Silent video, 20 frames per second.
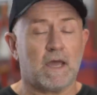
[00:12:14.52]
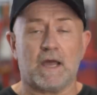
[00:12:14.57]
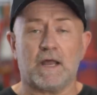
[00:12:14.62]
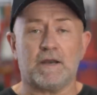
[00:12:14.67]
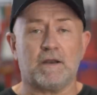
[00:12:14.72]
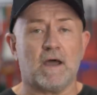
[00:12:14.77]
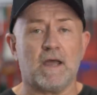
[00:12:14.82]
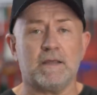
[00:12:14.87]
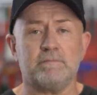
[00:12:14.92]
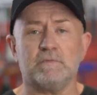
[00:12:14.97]

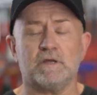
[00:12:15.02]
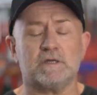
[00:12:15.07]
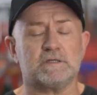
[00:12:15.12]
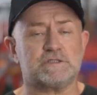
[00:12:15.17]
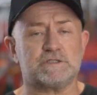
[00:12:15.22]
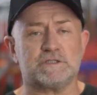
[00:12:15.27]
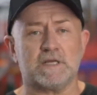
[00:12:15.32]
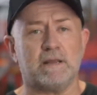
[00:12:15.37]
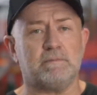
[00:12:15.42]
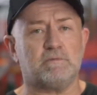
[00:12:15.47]
And I'm not
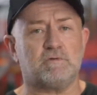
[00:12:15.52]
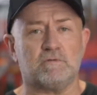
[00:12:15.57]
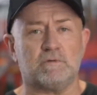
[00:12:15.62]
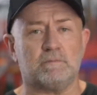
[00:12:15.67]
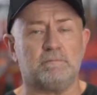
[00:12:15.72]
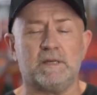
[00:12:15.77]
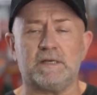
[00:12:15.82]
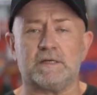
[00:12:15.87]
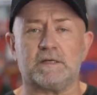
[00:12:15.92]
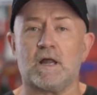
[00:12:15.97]
ashamed to
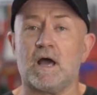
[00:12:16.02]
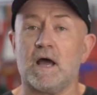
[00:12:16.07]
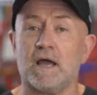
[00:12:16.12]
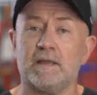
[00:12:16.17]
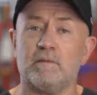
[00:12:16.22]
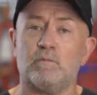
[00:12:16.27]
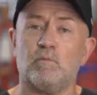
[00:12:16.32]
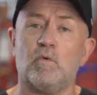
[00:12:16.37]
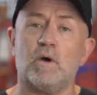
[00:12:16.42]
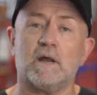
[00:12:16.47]
admit it,
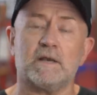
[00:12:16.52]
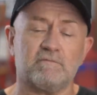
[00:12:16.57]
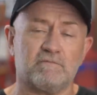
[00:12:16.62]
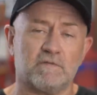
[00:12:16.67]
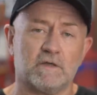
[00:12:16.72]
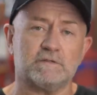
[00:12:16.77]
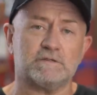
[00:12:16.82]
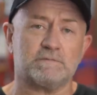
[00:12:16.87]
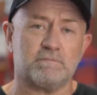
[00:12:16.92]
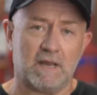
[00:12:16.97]
I am one of
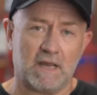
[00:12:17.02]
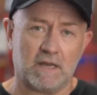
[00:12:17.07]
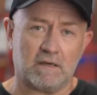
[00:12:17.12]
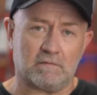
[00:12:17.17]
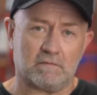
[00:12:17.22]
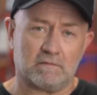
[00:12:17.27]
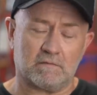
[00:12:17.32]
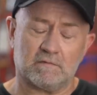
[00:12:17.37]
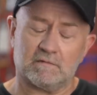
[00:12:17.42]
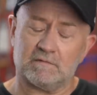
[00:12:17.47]
those men.
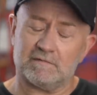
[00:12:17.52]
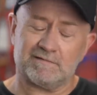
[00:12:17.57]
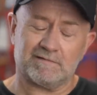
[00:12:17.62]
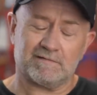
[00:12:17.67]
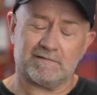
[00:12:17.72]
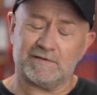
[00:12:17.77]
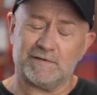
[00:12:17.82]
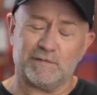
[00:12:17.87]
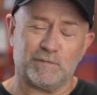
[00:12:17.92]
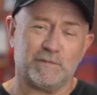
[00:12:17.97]

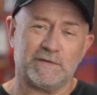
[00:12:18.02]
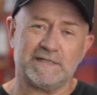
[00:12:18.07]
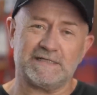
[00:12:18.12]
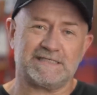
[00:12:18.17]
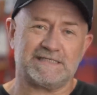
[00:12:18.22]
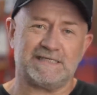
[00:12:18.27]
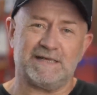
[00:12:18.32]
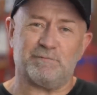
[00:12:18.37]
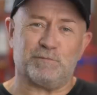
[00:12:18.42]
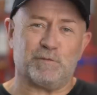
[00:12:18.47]
We're
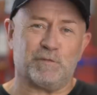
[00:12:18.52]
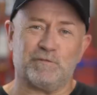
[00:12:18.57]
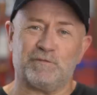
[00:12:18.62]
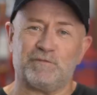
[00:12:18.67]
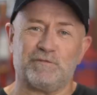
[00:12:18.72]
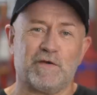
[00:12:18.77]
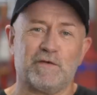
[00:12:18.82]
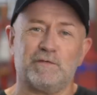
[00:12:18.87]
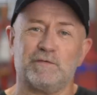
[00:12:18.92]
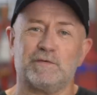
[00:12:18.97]
simple
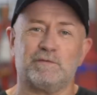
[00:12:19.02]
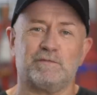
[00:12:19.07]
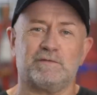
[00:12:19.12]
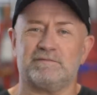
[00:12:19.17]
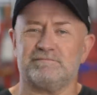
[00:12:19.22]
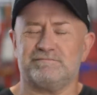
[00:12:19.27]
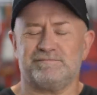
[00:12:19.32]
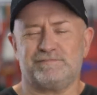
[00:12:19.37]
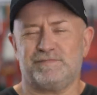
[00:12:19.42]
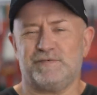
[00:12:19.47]
folk,
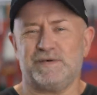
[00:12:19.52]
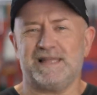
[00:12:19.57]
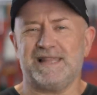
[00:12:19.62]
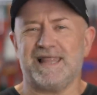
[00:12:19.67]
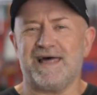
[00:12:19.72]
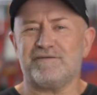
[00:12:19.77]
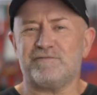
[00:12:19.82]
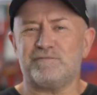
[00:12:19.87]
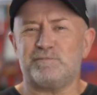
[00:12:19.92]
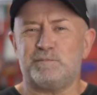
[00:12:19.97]
we
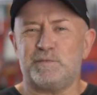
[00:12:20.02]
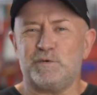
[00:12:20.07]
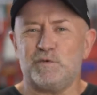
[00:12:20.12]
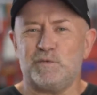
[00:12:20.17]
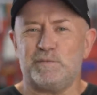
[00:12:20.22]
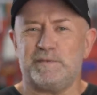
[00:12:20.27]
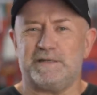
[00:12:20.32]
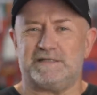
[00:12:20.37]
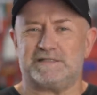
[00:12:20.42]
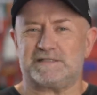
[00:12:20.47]
love
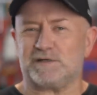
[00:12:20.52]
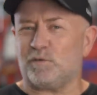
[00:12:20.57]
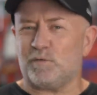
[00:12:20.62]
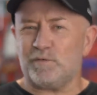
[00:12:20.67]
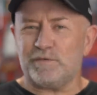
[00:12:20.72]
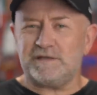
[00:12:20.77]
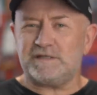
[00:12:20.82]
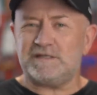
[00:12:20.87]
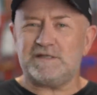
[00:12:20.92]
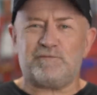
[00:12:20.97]
boobies,
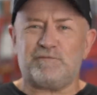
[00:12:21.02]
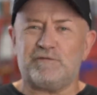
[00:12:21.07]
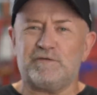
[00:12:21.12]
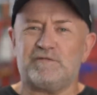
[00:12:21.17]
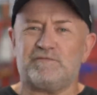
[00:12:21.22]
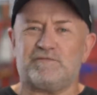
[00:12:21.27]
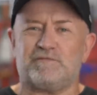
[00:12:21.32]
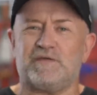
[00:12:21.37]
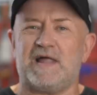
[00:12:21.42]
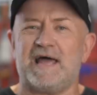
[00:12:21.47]
all the
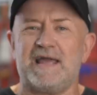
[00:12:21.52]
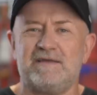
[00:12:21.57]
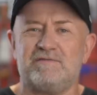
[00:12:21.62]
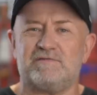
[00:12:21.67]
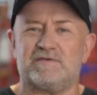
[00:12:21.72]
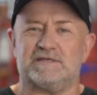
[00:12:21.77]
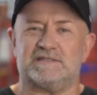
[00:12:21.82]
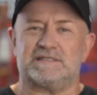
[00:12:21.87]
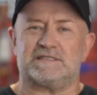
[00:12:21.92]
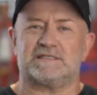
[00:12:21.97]
different
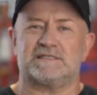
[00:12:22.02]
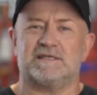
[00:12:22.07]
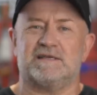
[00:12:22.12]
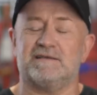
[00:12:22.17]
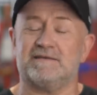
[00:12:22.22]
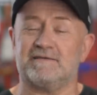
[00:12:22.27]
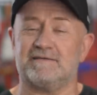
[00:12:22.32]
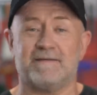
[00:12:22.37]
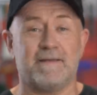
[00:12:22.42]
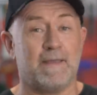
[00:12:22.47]
flavours.
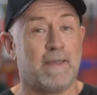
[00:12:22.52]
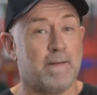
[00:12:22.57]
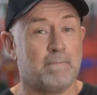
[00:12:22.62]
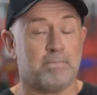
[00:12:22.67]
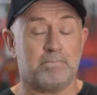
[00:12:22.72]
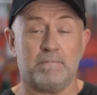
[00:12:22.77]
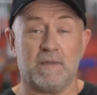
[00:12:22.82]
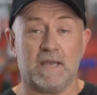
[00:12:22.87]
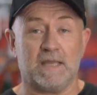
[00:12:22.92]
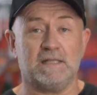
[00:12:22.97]

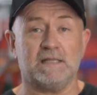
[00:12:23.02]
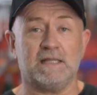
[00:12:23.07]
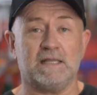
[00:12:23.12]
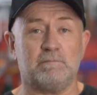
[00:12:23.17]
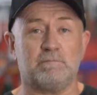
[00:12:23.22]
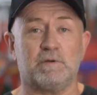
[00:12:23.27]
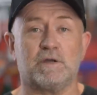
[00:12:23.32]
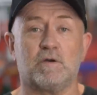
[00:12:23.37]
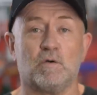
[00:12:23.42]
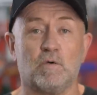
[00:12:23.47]

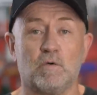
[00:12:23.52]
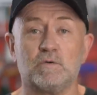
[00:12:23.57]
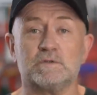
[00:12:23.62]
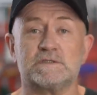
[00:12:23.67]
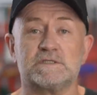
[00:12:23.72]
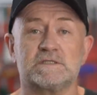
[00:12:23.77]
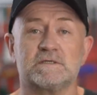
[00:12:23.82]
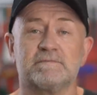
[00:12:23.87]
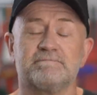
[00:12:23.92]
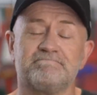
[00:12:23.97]
Mainly
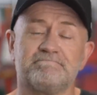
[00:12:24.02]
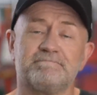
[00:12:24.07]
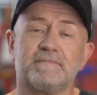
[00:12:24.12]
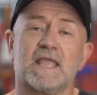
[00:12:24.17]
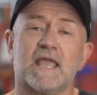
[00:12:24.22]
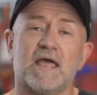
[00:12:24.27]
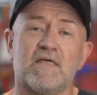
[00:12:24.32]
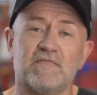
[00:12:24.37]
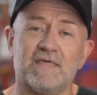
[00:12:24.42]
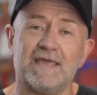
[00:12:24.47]
because
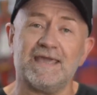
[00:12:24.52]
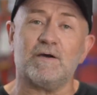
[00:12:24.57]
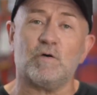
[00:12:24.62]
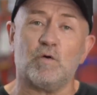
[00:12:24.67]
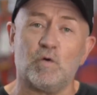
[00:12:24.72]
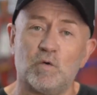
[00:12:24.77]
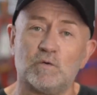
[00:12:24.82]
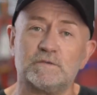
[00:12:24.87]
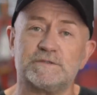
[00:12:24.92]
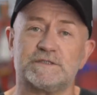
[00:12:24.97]
they're
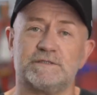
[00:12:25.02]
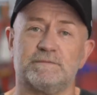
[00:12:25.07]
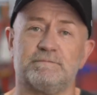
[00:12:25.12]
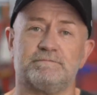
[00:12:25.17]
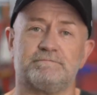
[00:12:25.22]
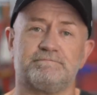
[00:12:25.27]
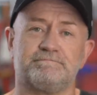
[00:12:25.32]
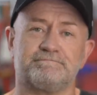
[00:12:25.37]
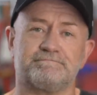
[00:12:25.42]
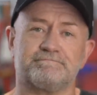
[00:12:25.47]
awesome.
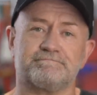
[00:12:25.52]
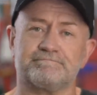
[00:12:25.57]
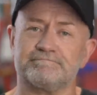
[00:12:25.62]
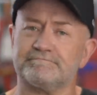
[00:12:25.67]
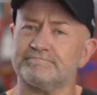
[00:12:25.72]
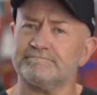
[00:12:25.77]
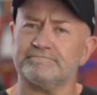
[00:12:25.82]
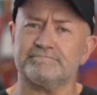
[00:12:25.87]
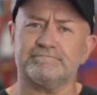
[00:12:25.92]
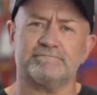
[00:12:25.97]

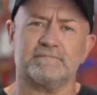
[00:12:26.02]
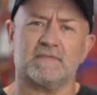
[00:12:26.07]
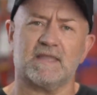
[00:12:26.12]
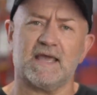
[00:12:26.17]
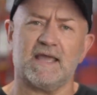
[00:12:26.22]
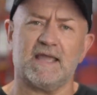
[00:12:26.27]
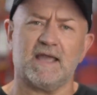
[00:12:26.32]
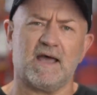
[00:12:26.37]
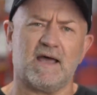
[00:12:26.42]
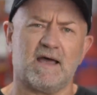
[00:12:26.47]

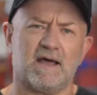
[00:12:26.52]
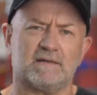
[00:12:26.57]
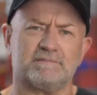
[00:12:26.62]
They are.